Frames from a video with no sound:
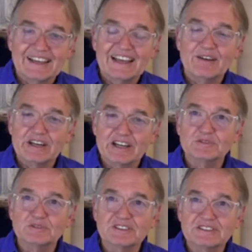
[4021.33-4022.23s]
And when it
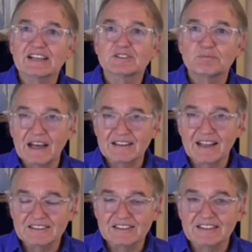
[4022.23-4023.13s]
comes to sex,
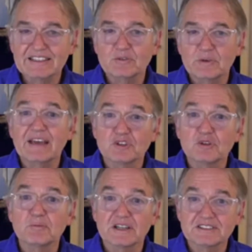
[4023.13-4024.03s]
biologically, we have
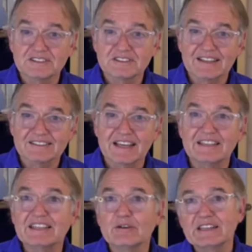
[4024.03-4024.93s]
too much sex,
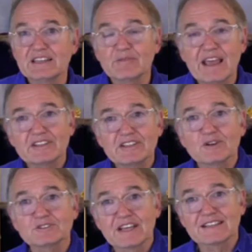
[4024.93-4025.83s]
and then we end up having no
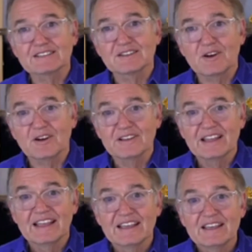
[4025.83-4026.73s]
sex at all.
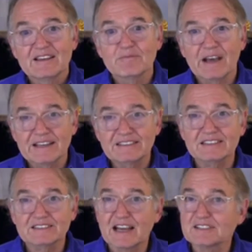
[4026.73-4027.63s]
My
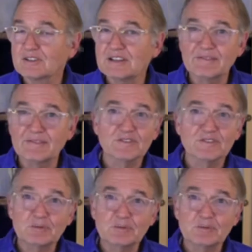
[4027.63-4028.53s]
testosterone levels are
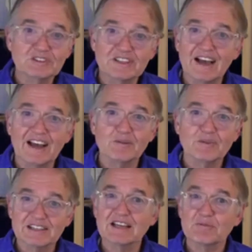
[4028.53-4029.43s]
50% higher
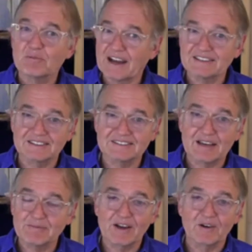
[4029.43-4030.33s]
because I practiced
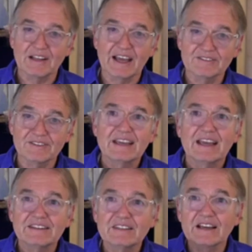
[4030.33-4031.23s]
that my whole life
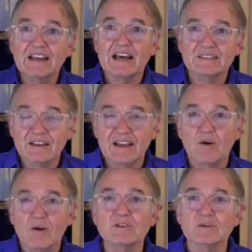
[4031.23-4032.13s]
until I got to
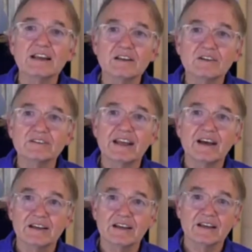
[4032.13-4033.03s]
older, where I learned now
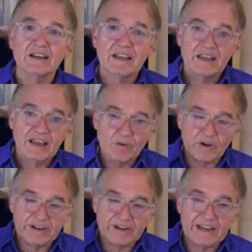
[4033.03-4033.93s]
how to have
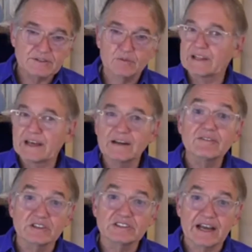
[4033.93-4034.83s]
orgasms without
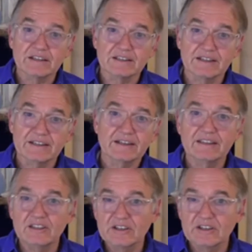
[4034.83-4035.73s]
ever ejaculating. And
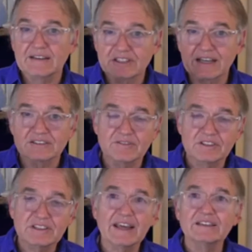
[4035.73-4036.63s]
then you can have sex every
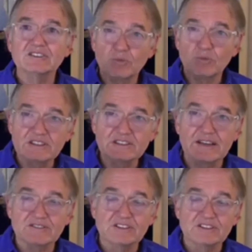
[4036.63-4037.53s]
day. And she wants to
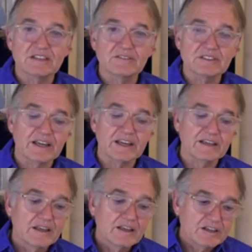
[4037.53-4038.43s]
have sex every day,
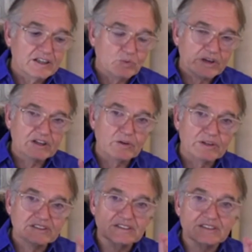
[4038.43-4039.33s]
because what
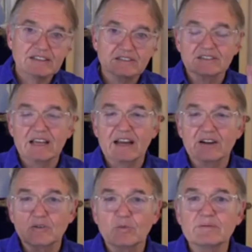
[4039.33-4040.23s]
increases sex desire
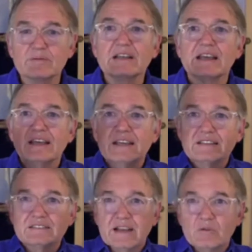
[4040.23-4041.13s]
in women is
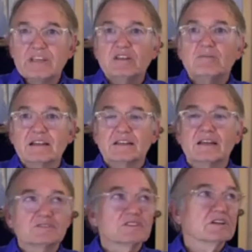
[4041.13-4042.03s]
that when you make
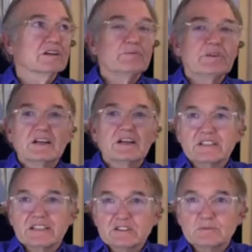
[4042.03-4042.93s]
love to her, it becomes
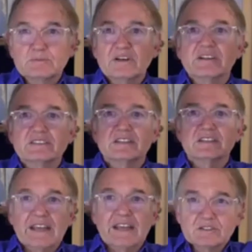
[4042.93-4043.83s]
an experience that
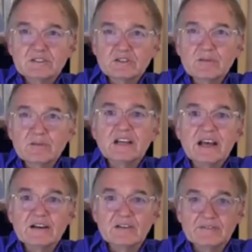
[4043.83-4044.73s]
takes her to a much
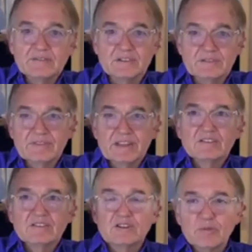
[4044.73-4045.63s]
higher level.
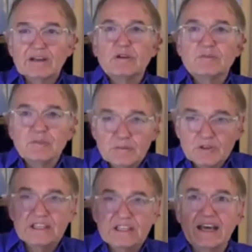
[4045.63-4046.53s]
So the brain
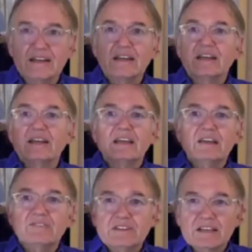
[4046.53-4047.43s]
remembers that.
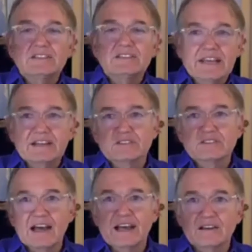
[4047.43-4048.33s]
If it doesn't take her
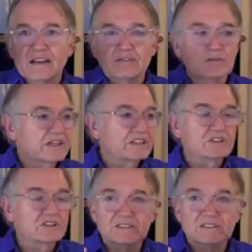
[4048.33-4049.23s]
to a higher level, because
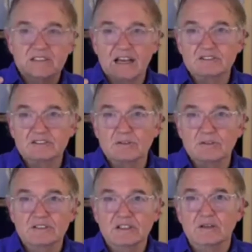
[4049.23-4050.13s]
your testosterone
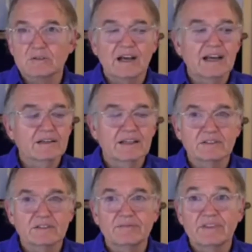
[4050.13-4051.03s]
doesn't go to a higher
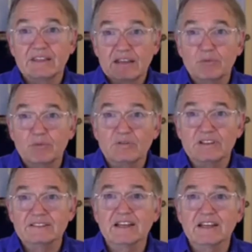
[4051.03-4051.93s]
level. And they've
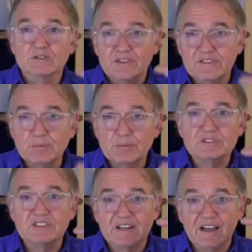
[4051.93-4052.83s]
proven this. It goes
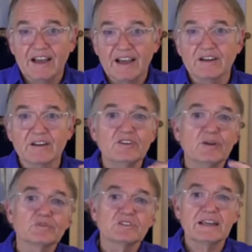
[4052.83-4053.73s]
50% higher if you
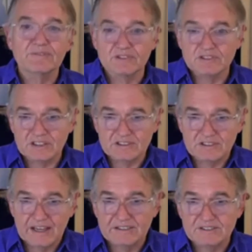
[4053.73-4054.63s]
abstain for 6
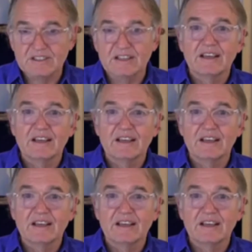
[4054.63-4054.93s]
days.